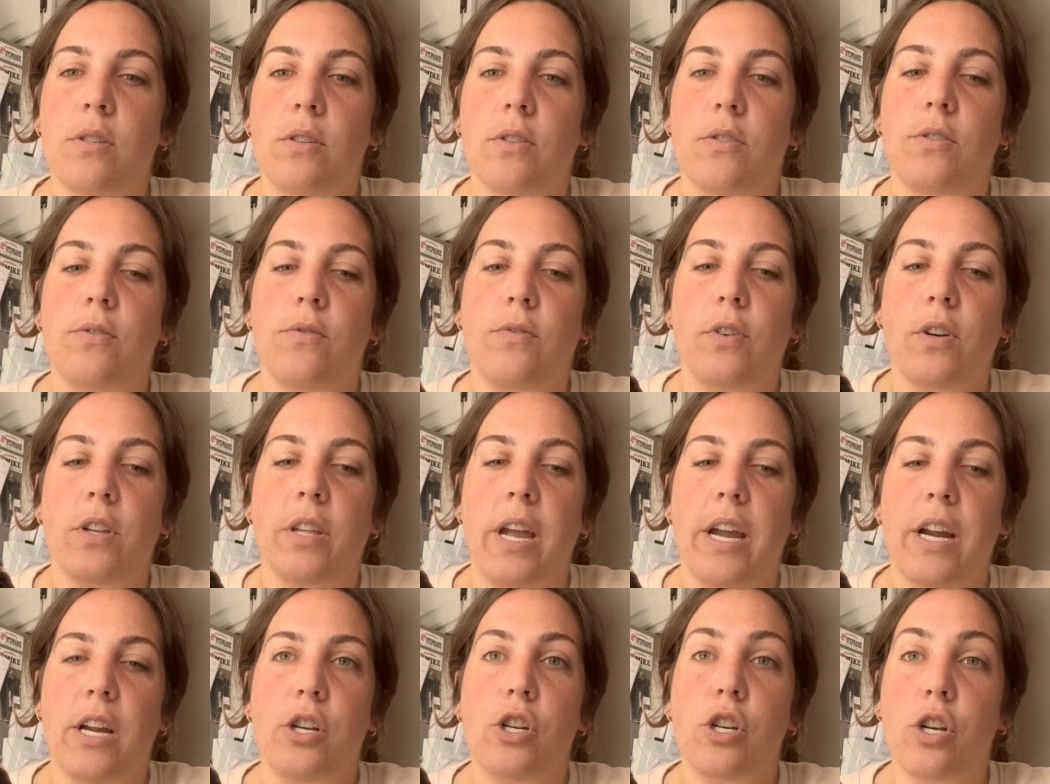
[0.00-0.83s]
It's for
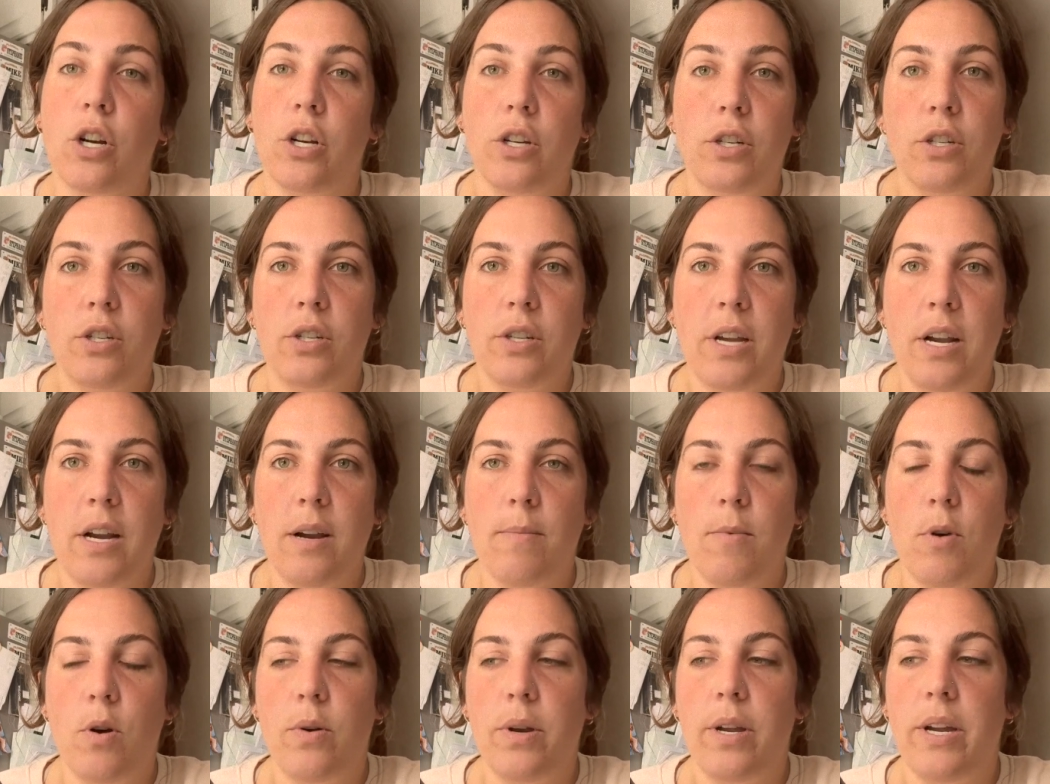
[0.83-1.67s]
like church
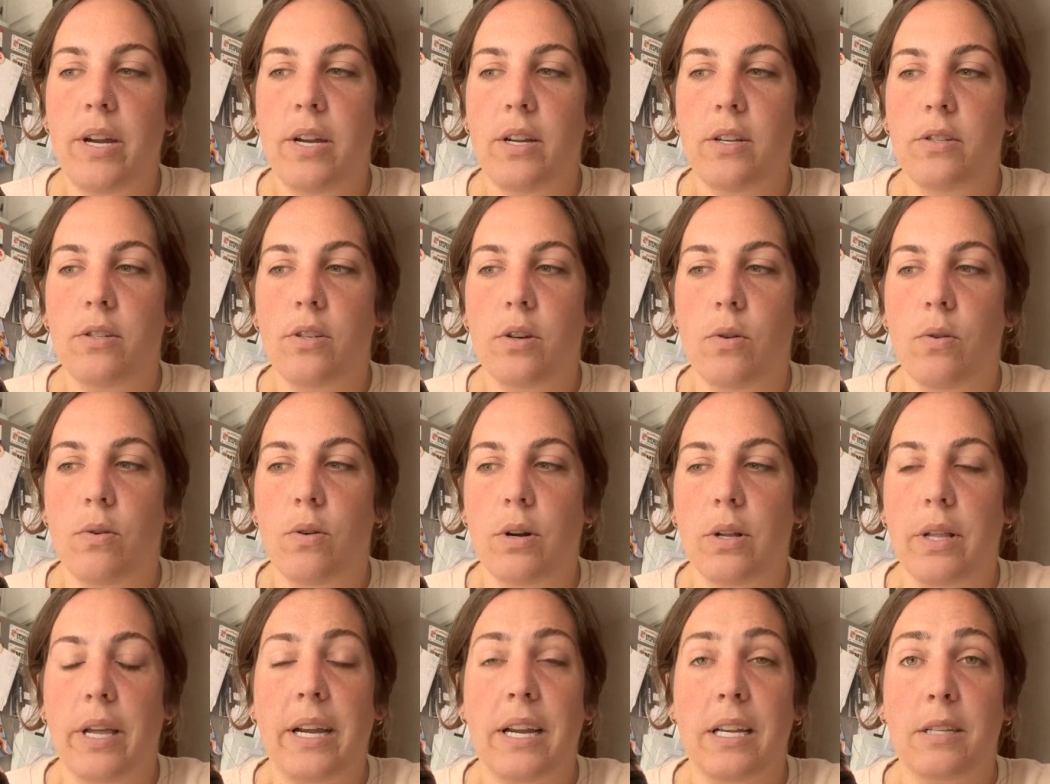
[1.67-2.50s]
ceremonies
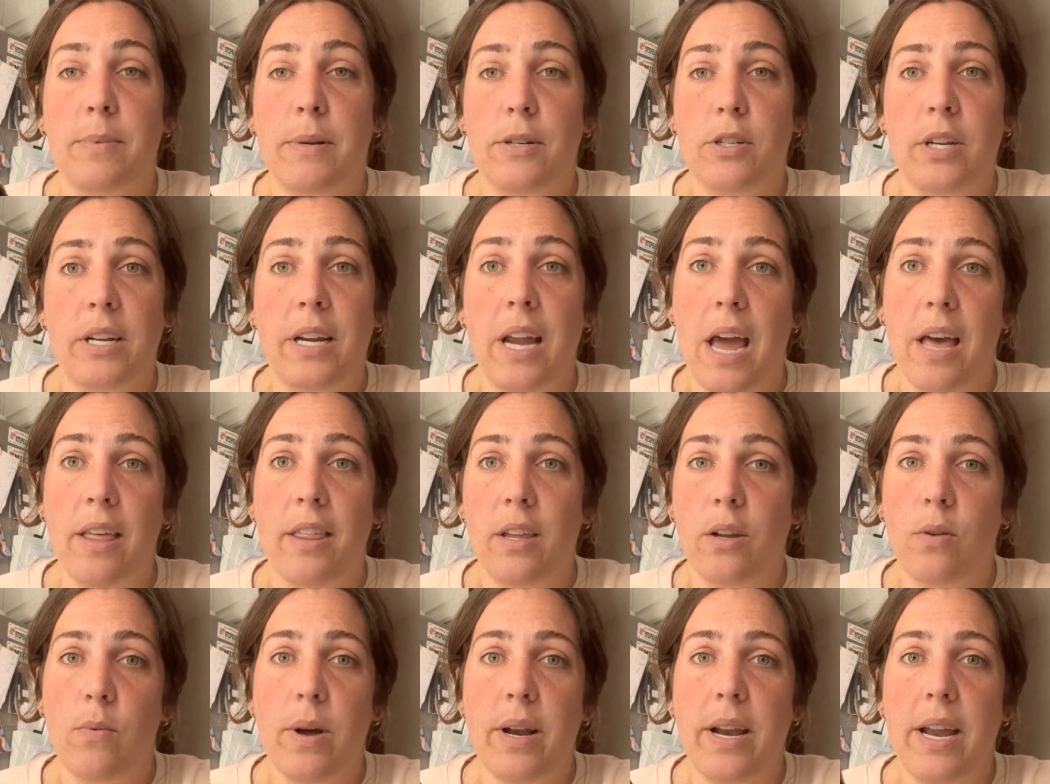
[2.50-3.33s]
or like especially
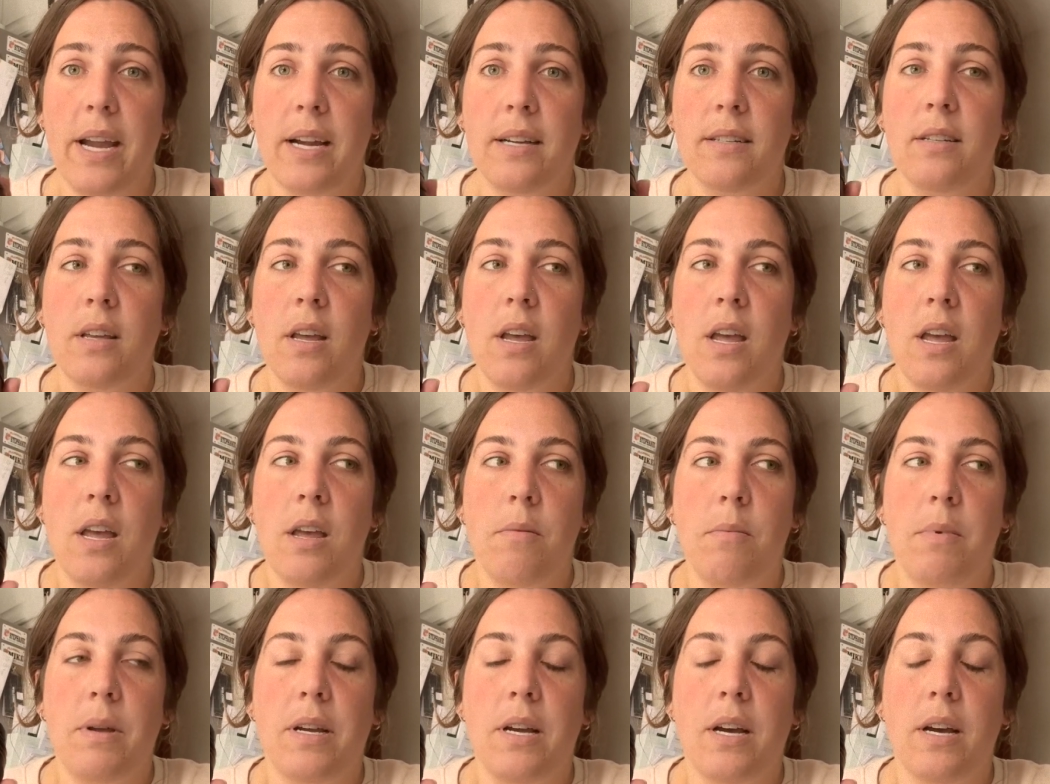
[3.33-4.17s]
Catholic weddings,
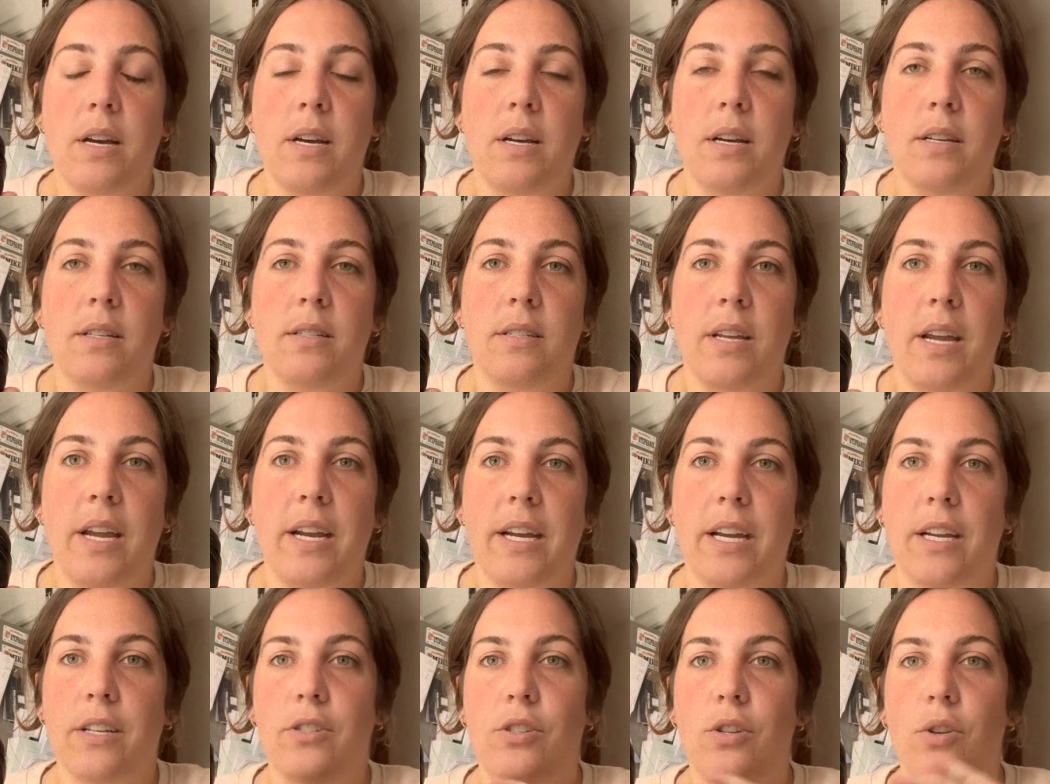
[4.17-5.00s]
because it
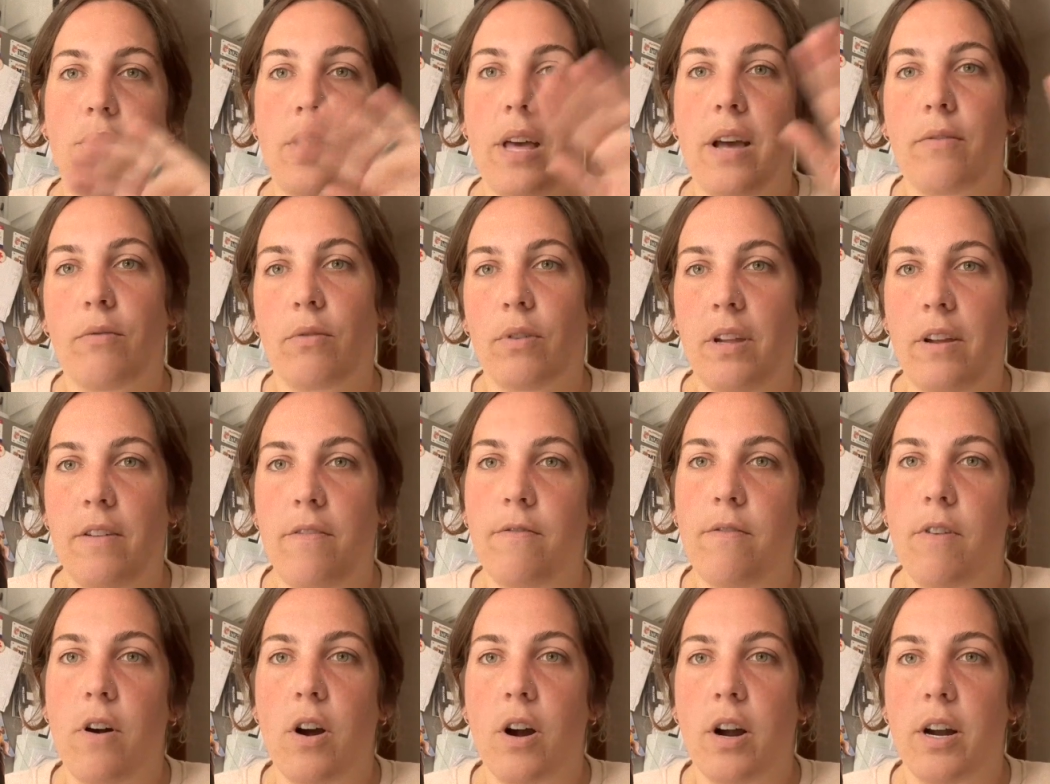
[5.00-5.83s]
gets you that really
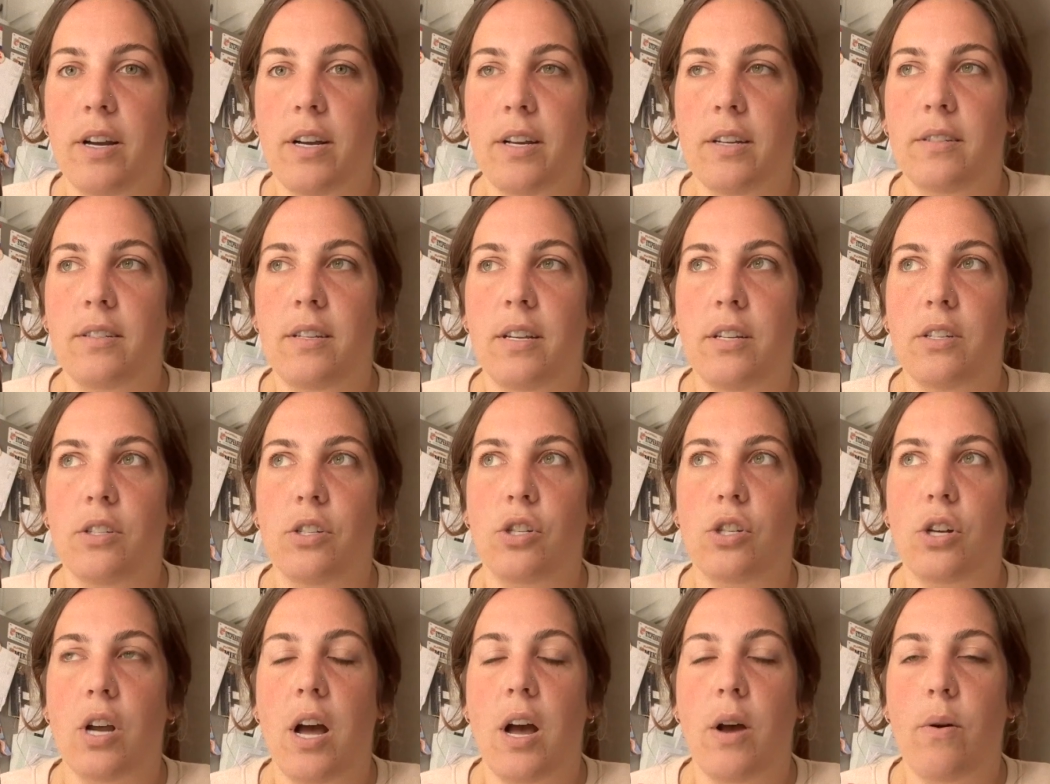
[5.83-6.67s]
far distance
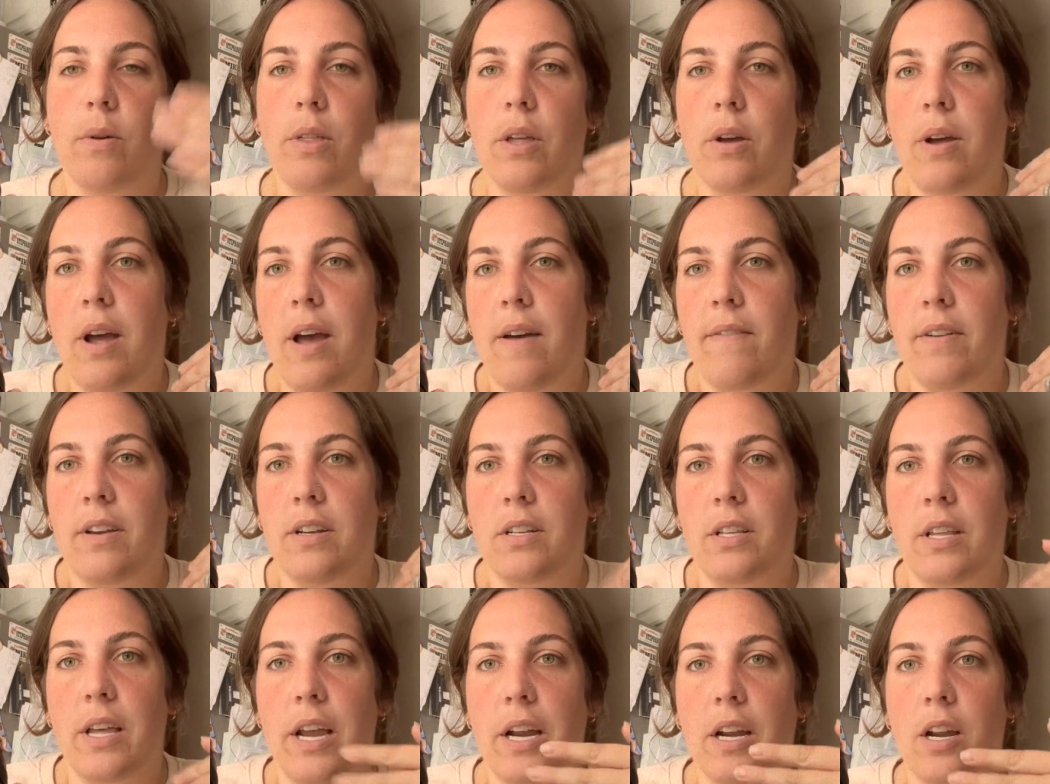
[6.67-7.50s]
shot without having
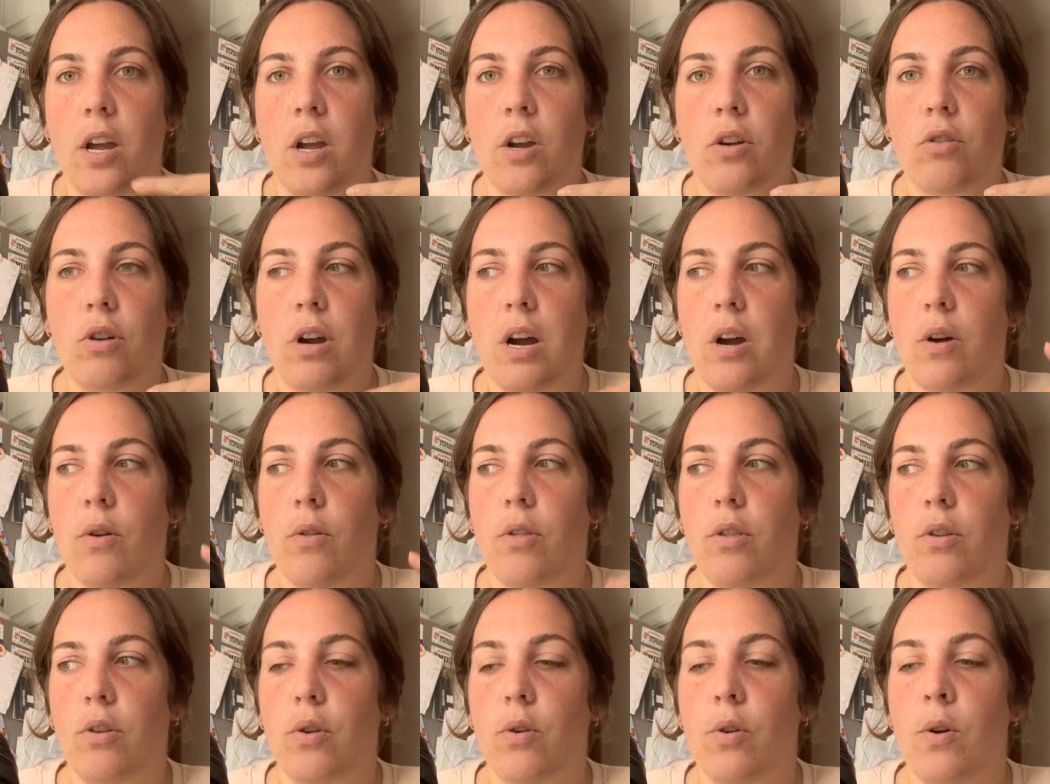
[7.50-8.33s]
to like
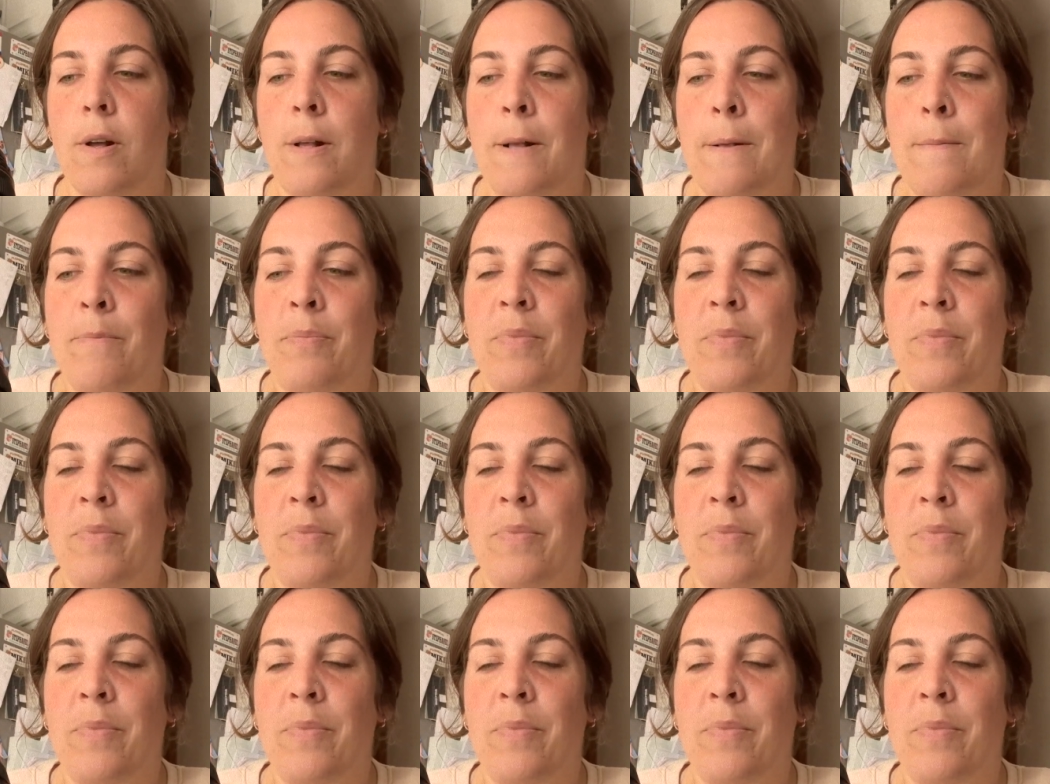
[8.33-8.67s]
crowd through.